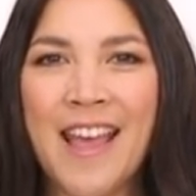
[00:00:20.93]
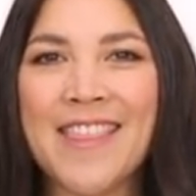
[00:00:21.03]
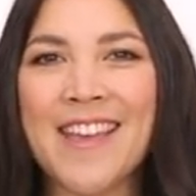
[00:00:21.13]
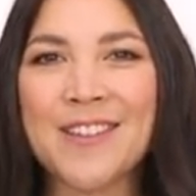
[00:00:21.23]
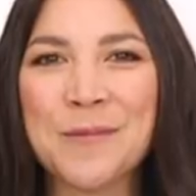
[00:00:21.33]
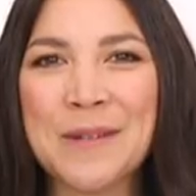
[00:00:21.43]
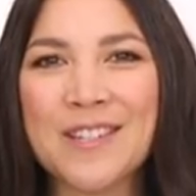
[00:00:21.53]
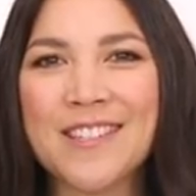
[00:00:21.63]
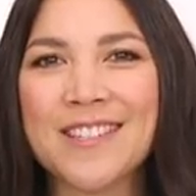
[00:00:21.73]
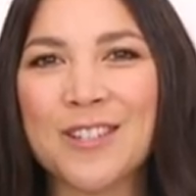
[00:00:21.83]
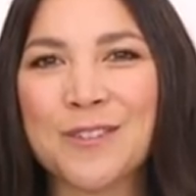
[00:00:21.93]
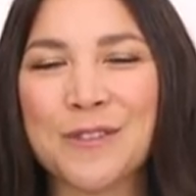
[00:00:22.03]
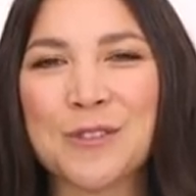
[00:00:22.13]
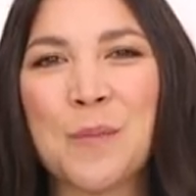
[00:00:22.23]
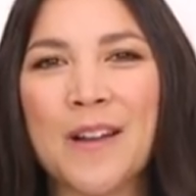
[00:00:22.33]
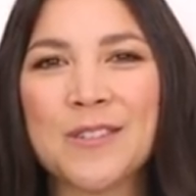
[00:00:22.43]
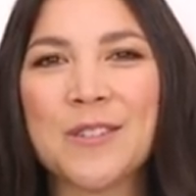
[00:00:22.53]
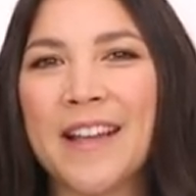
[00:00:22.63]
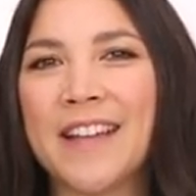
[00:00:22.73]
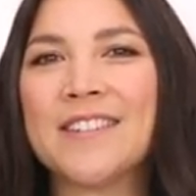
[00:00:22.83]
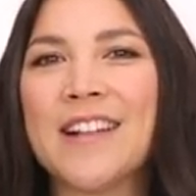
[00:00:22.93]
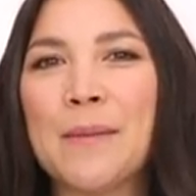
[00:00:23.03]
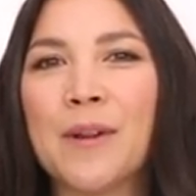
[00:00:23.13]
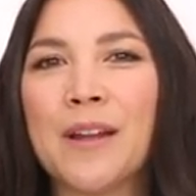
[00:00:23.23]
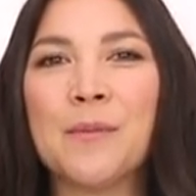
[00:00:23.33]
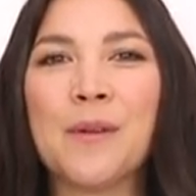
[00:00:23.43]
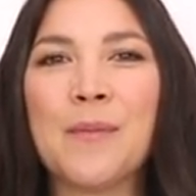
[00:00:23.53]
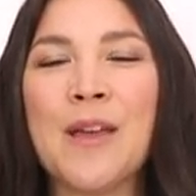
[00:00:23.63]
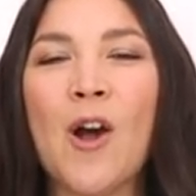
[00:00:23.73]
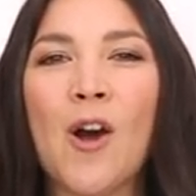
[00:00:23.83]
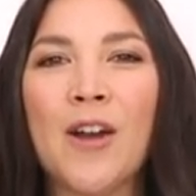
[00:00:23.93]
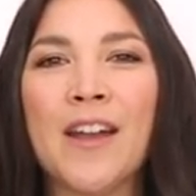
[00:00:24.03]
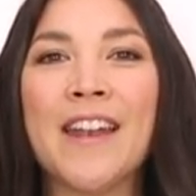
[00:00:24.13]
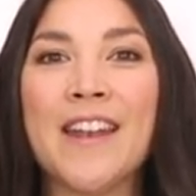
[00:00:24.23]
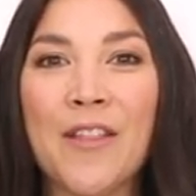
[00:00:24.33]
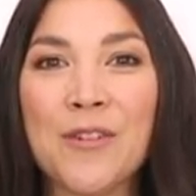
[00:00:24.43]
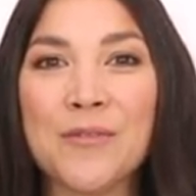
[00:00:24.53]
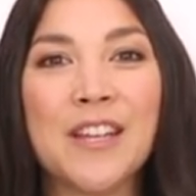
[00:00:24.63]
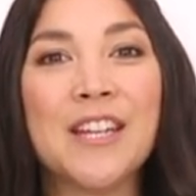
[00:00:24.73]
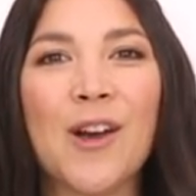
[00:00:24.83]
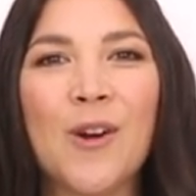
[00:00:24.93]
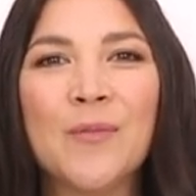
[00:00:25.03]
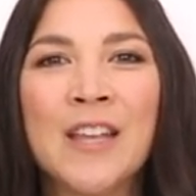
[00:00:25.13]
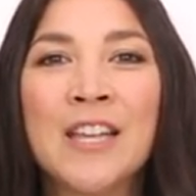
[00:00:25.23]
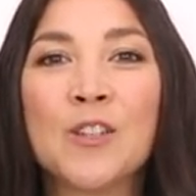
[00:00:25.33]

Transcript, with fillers: And thanks so much to Silk for sponsoring and collaborating with me on another video.